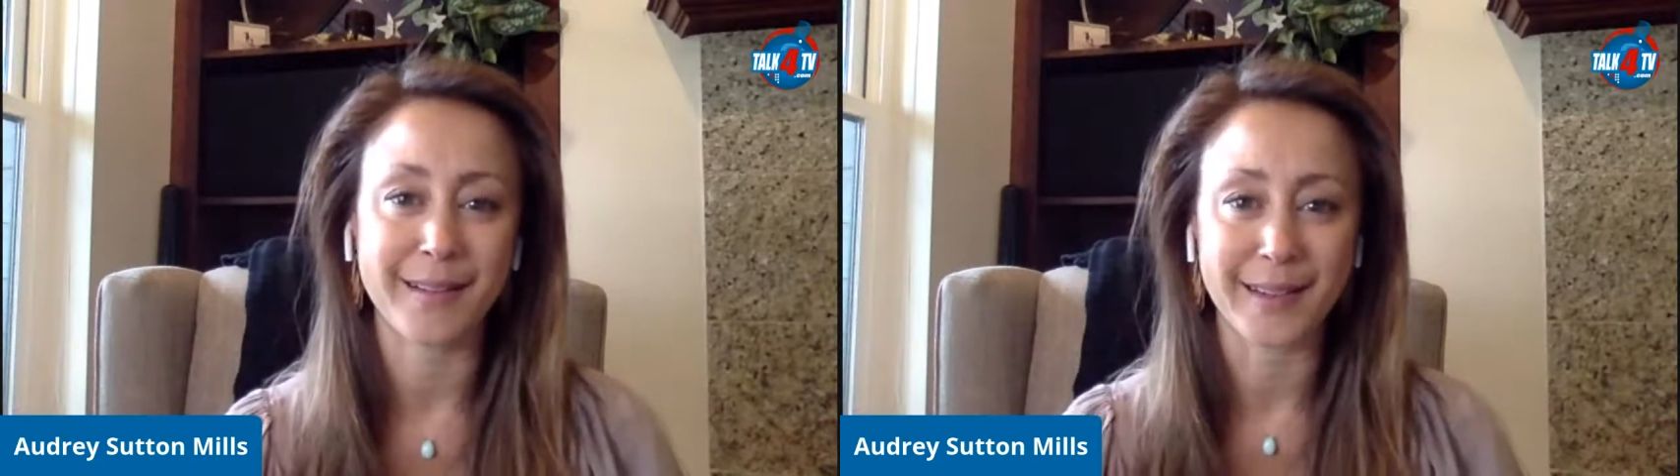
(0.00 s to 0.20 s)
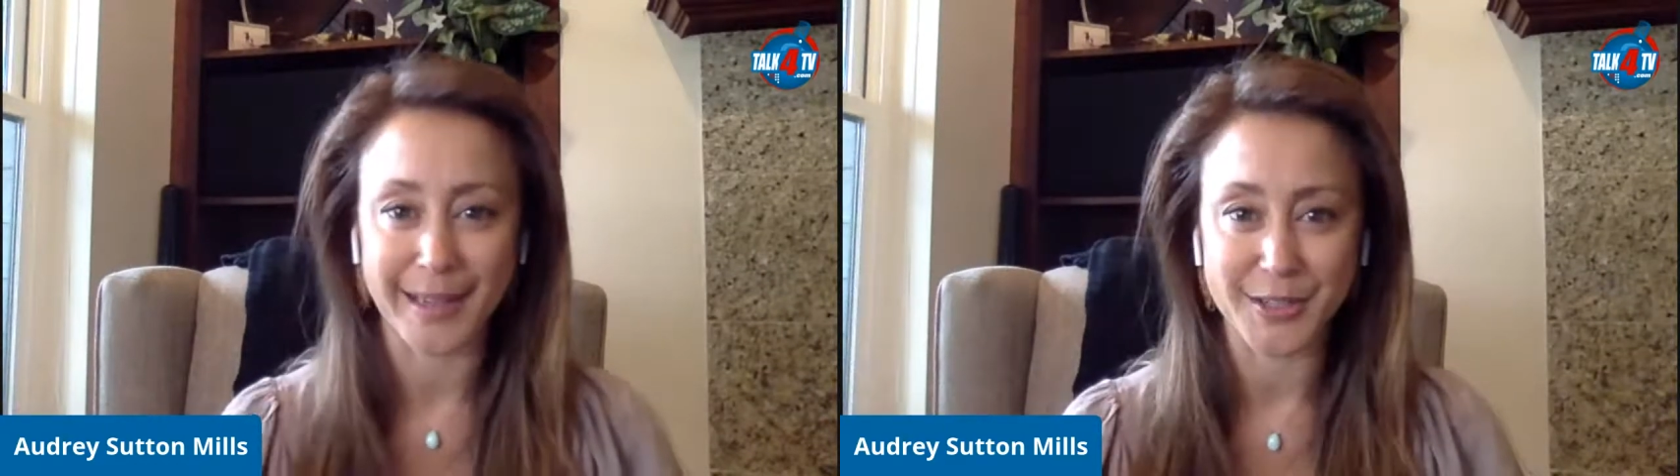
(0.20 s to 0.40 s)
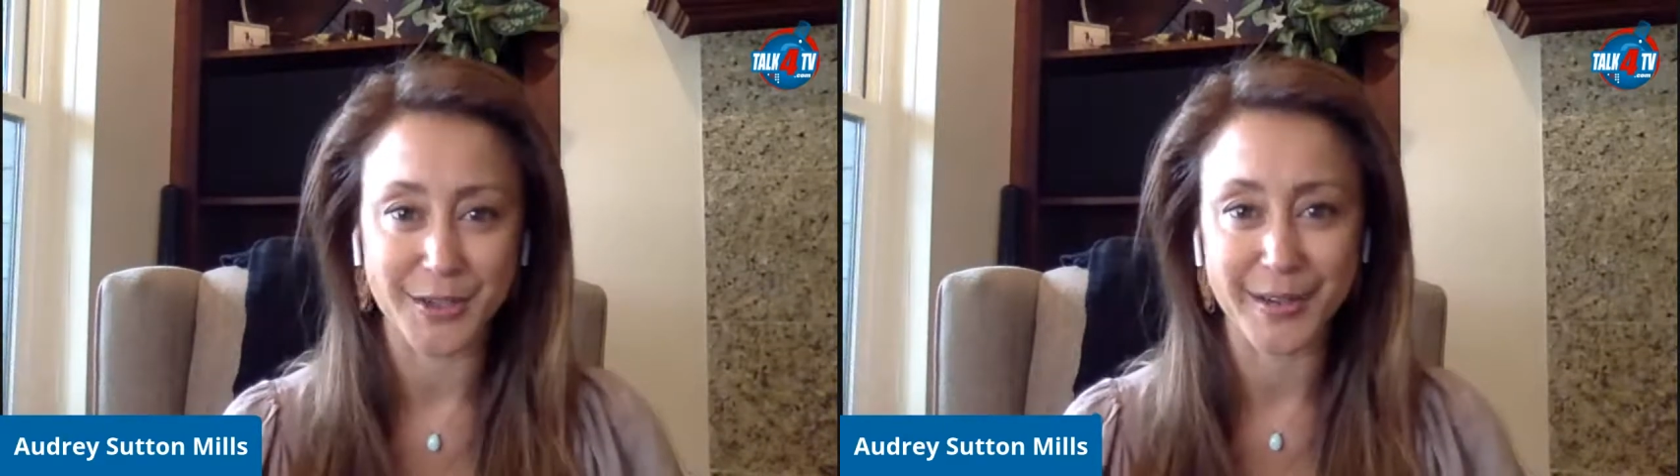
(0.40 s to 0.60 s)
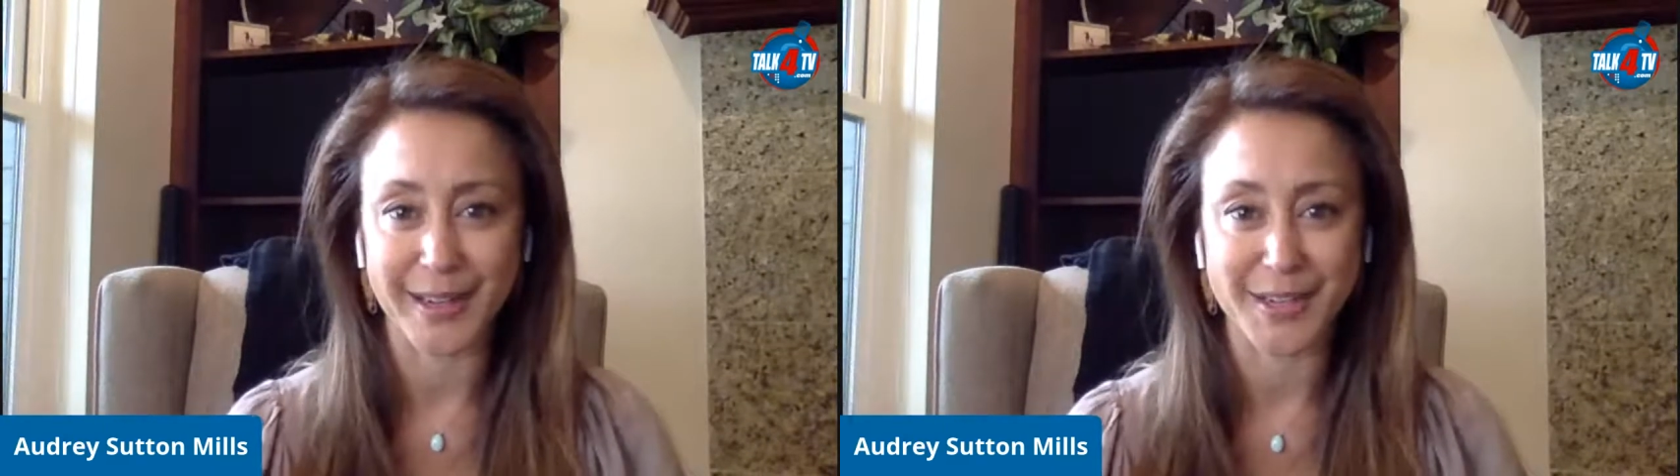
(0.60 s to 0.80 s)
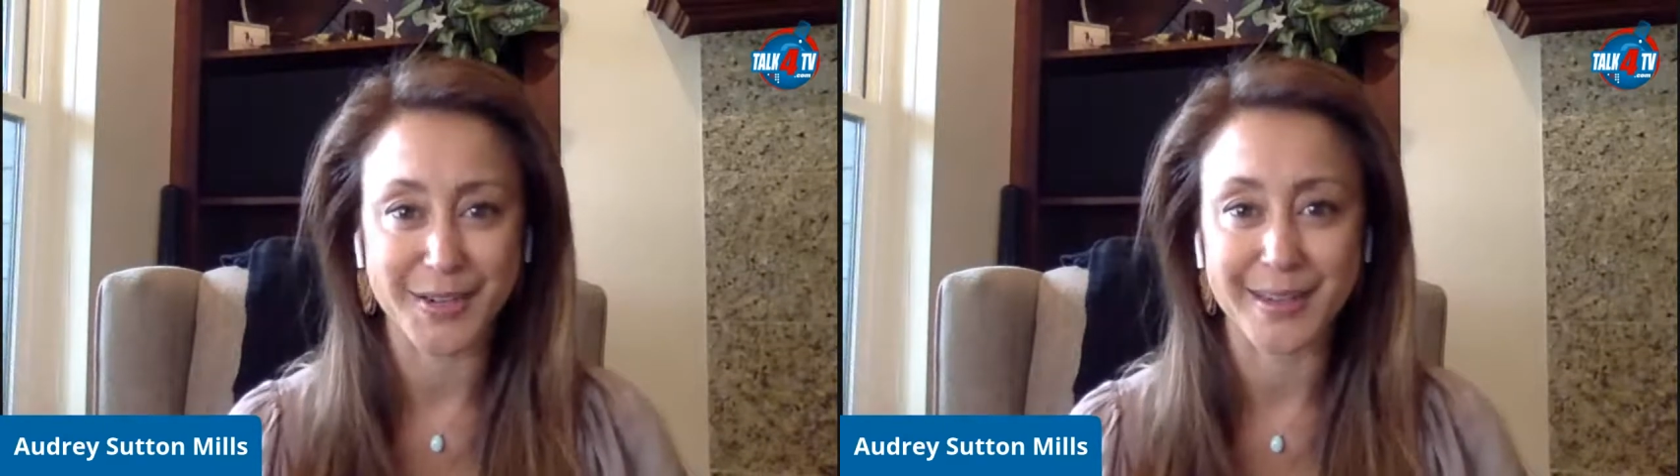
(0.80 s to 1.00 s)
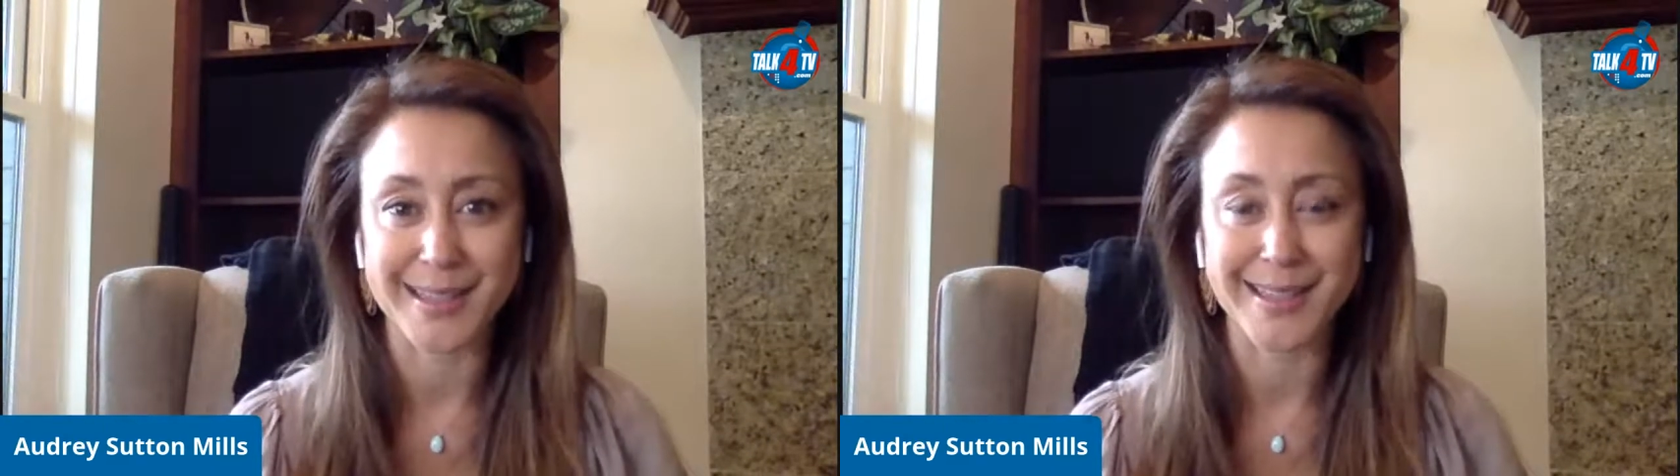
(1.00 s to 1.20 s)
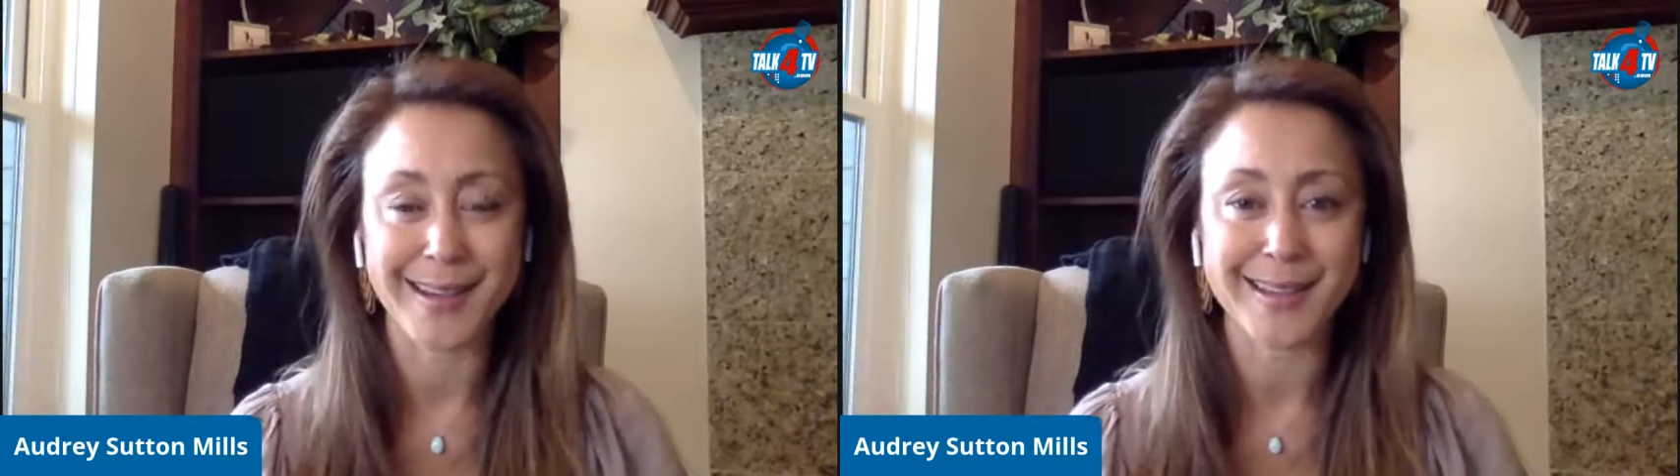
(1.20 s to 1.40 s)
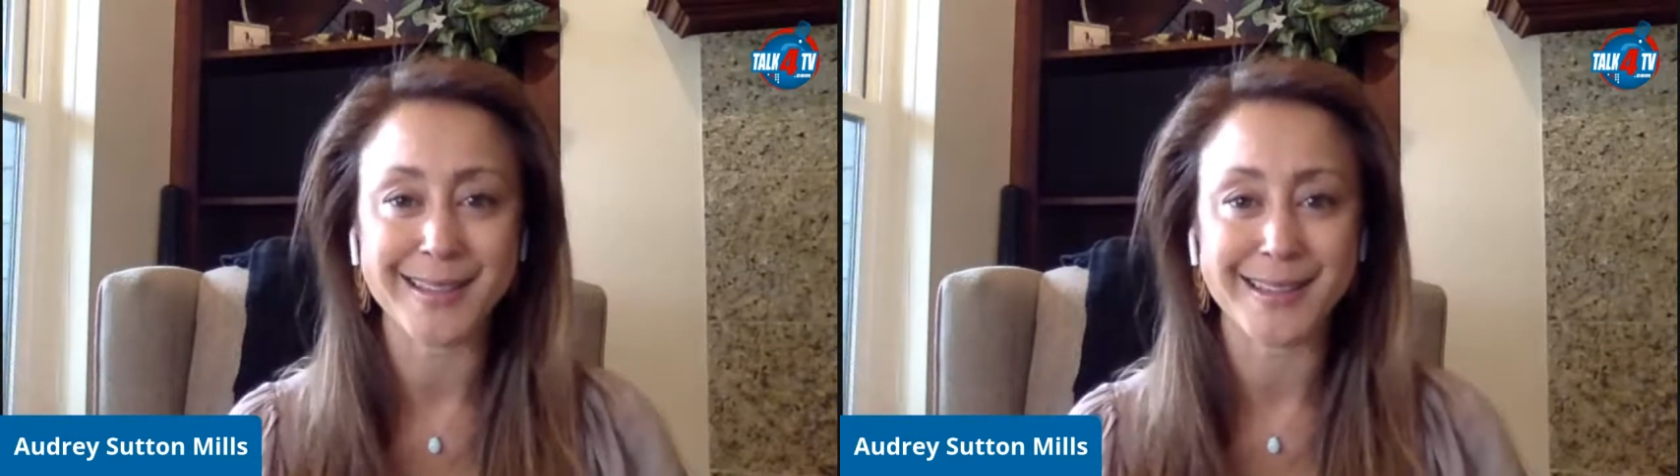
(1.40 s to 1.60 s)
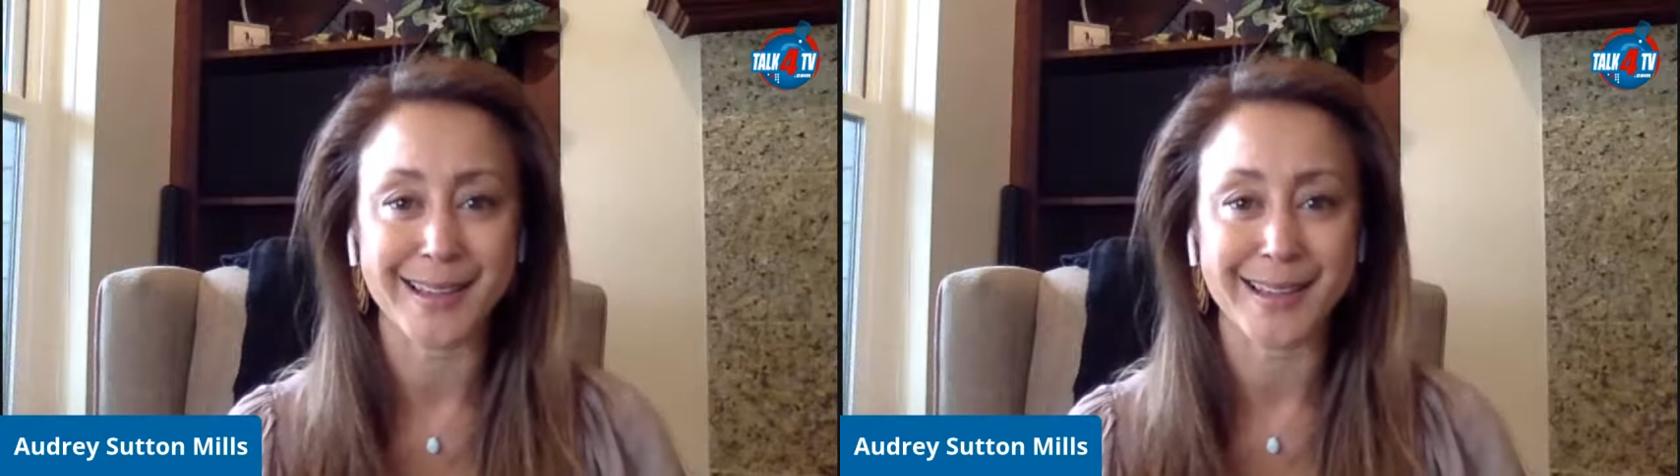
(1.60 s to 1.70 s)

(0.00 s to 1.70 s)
nature. Nature is us.